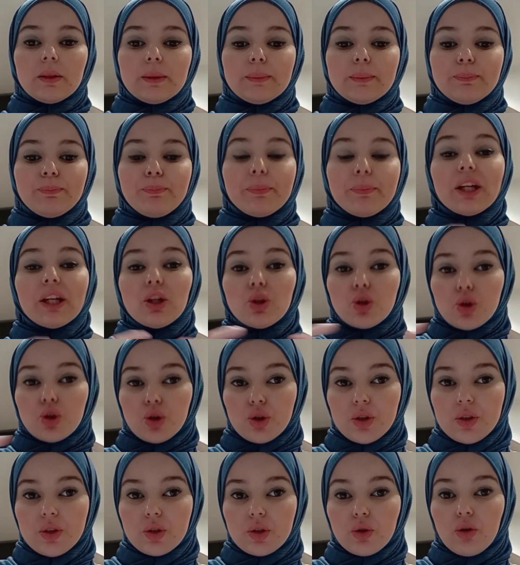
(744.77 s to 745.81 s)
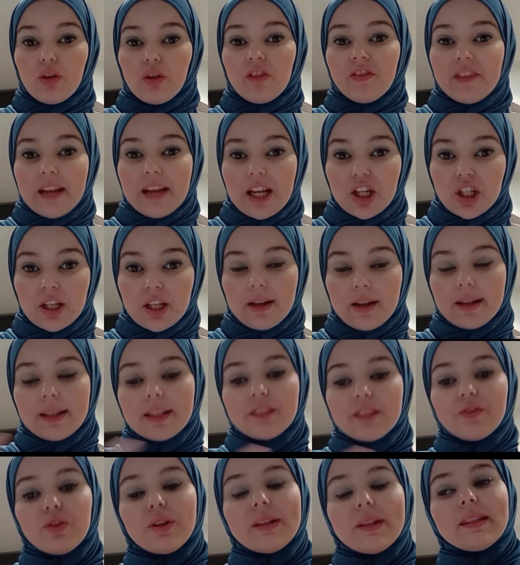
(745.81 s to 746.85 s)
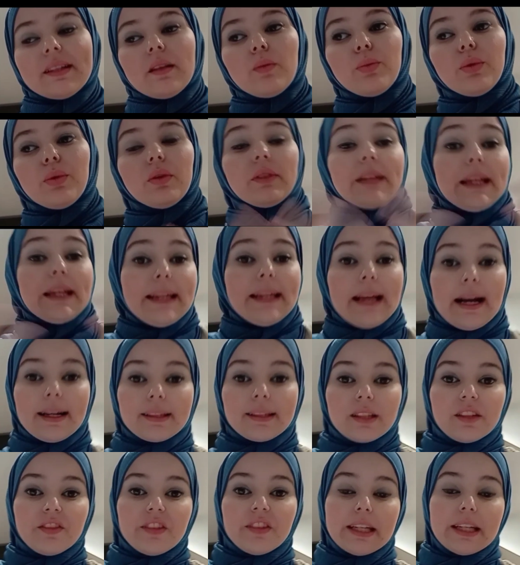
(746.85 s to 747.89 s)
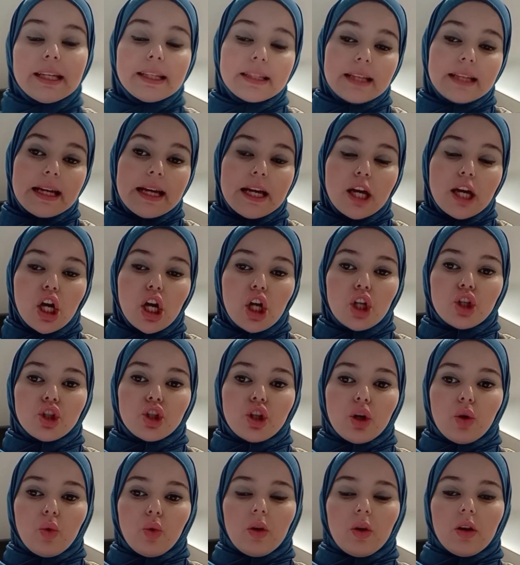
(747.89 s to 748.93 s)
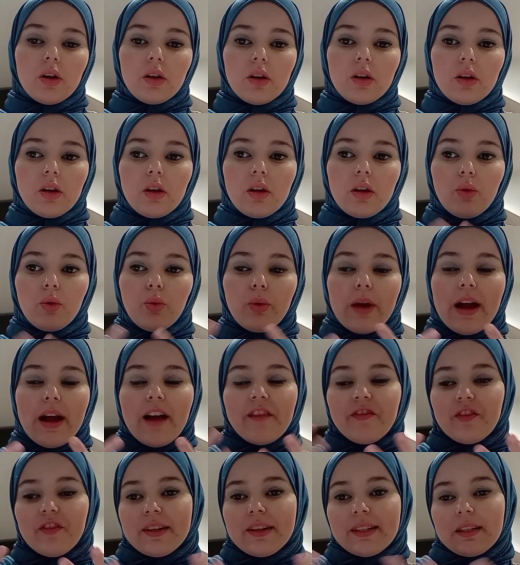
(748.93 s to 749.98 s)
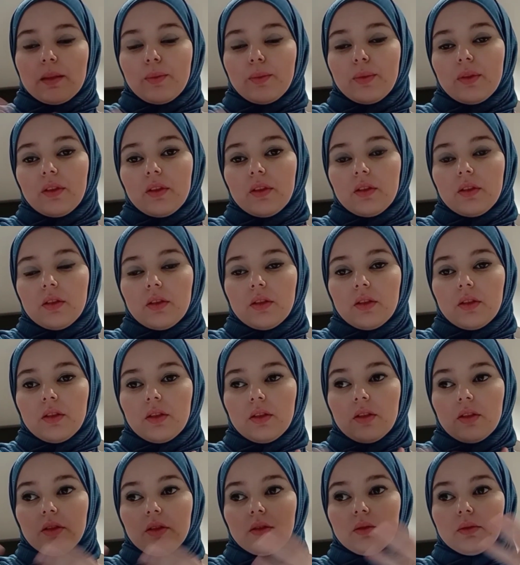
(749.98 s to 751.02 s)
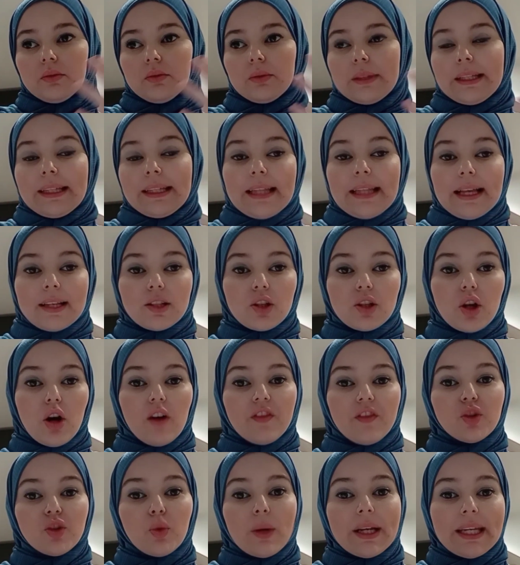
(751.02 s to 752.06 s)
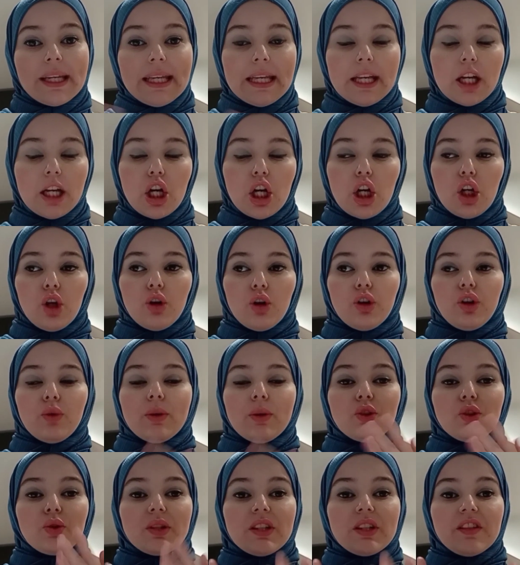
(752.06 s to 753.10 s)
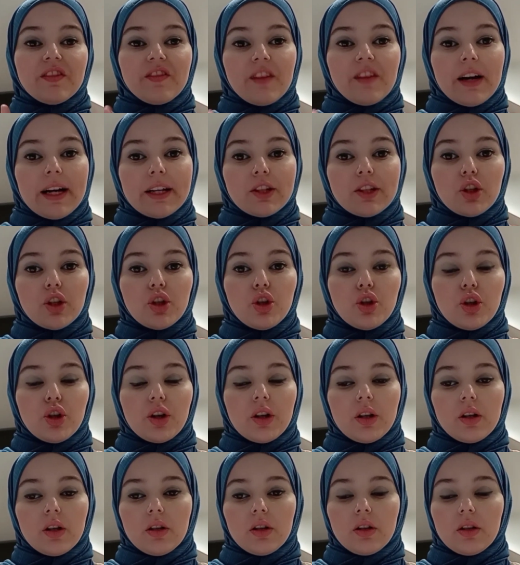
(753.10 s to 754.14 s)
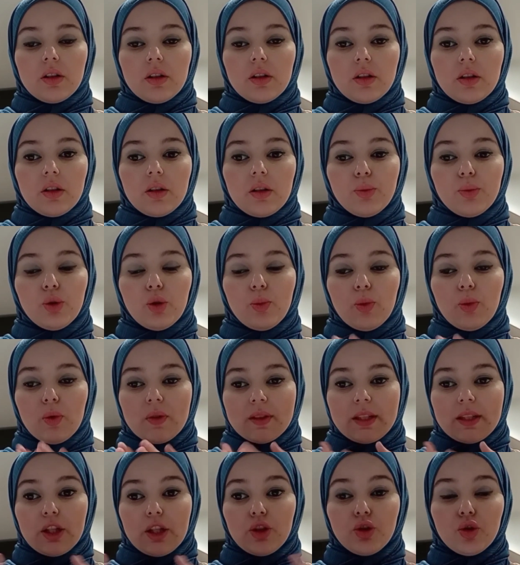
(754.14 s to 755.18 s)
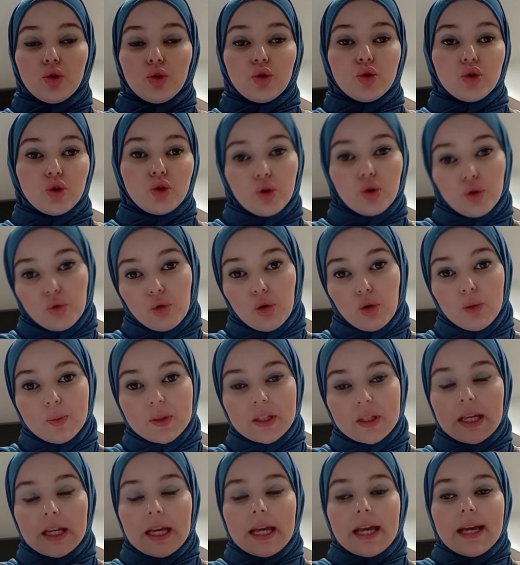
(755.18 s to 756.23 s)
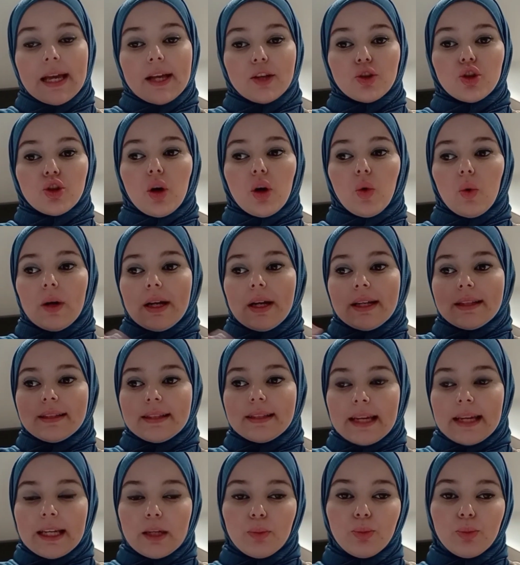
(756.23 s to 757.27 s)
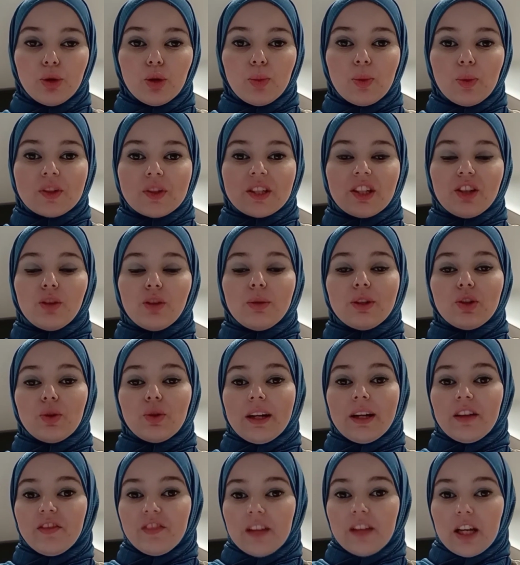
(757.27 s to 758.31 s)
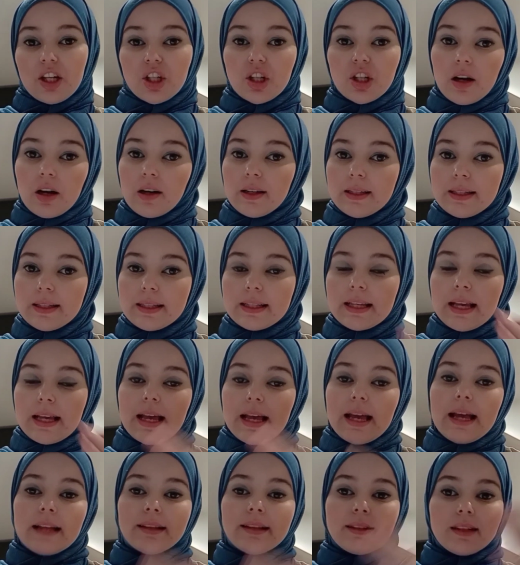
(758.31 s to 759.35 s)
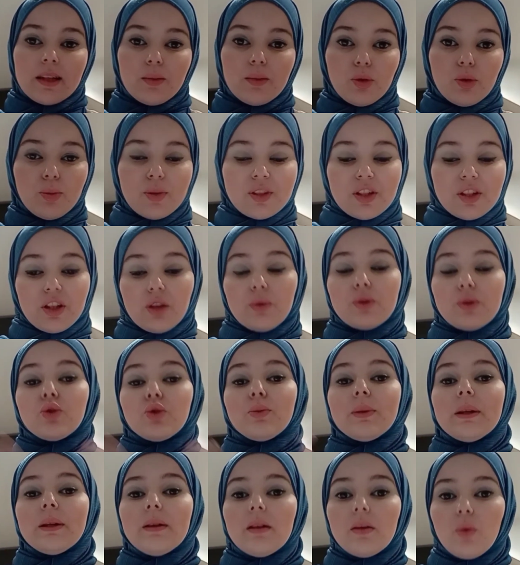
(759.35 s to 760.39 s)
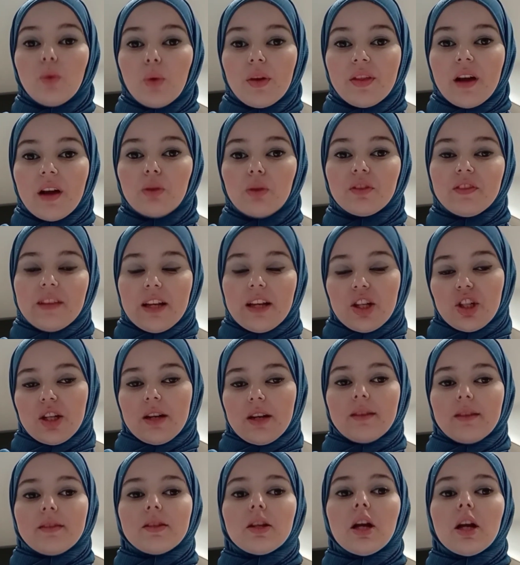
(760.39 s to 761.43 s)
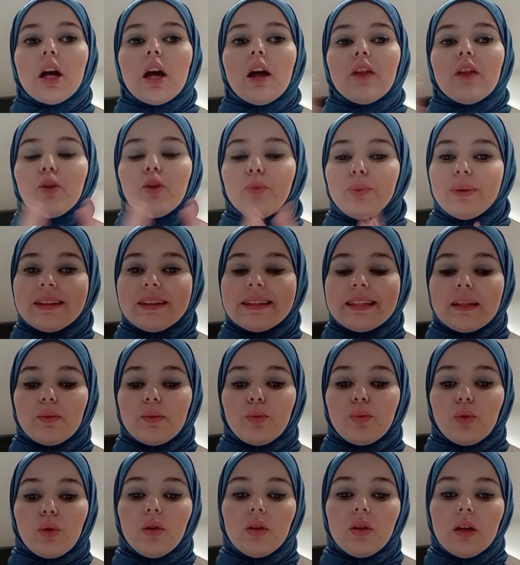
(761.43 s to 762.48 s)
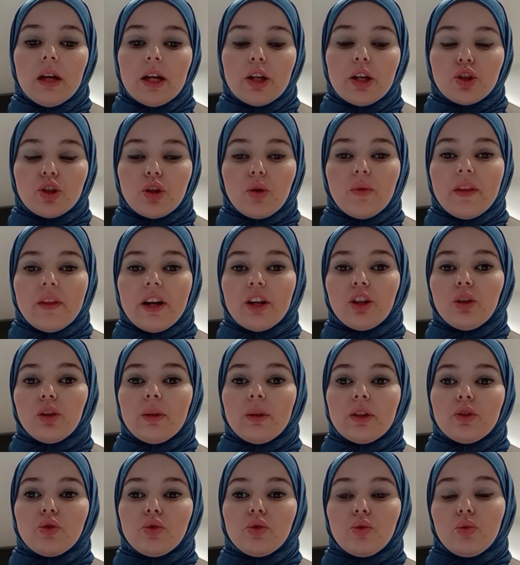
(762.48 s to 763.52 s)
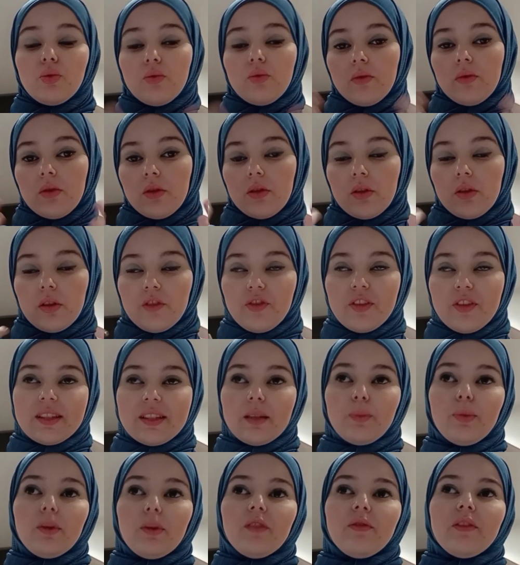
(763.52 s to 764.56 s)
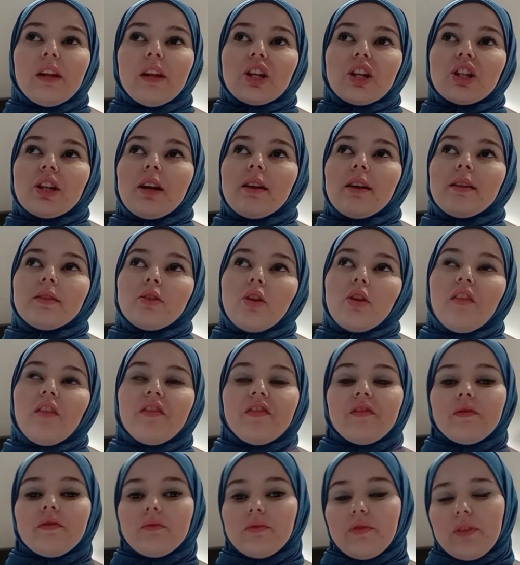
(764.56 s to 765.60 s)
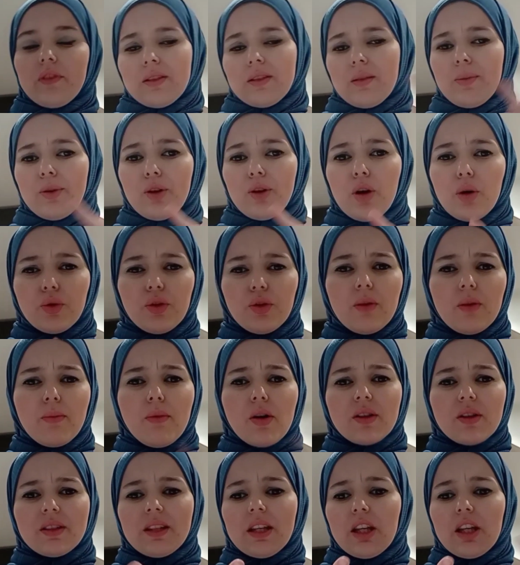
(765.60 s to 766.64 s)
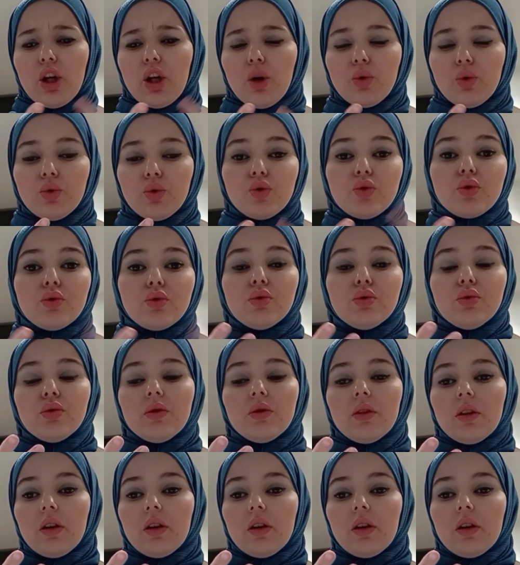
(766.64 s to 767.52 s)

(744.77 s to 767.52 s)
pictures or flashcards, for example, daily activities. So we have, for example, a class of 20. You're going to divide your pupils into two groups. So 10 pupils are going to get flashcards, and 10 pupils are going to be without flashcards. The principle, so they're going to for example, flashcards of, for example, go to the mosque, go to school,